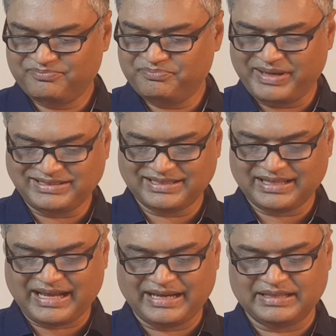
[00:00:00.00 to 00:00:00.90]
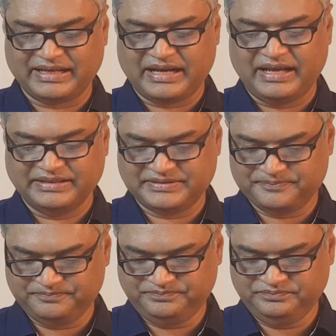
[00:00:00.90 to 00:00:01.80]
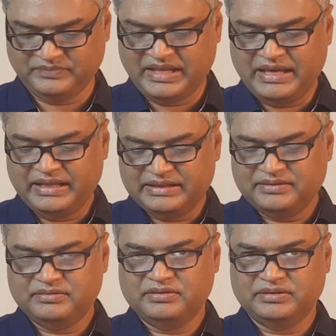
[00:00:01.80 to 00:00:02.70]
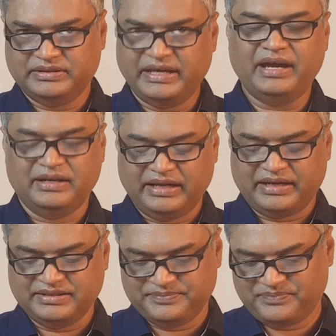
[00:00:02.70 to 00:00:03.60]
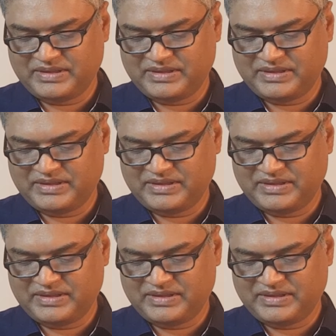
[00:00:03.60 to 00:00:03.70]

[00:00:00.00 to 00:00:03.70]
Basically, kind of like us. They are like us.